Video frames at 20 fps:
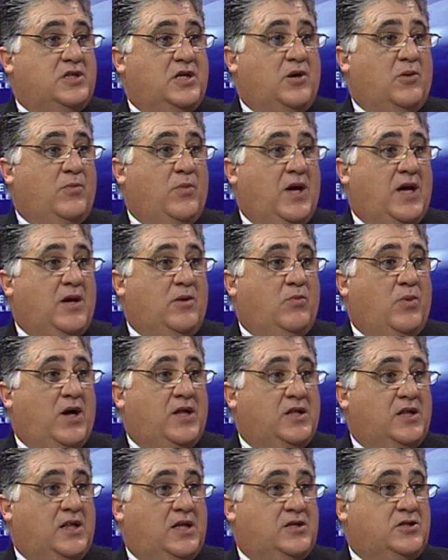that are made by
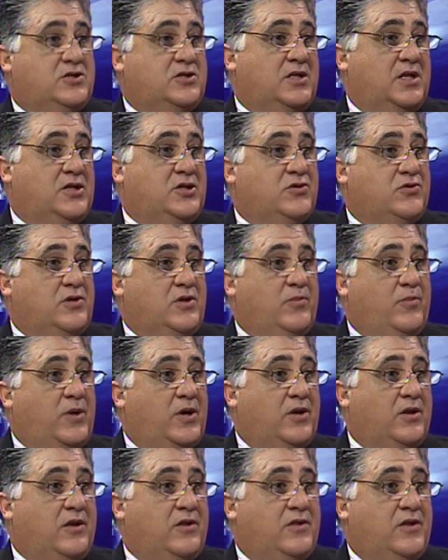the legislature in the
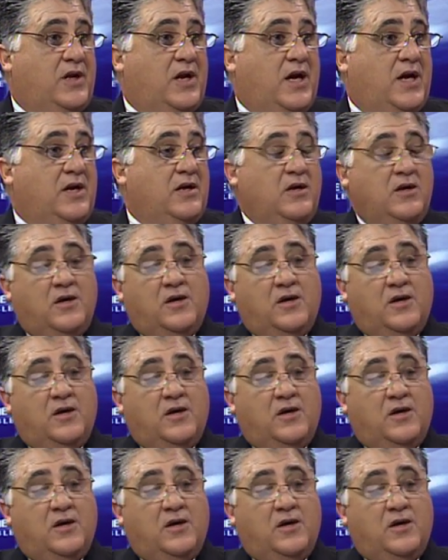middle of the night.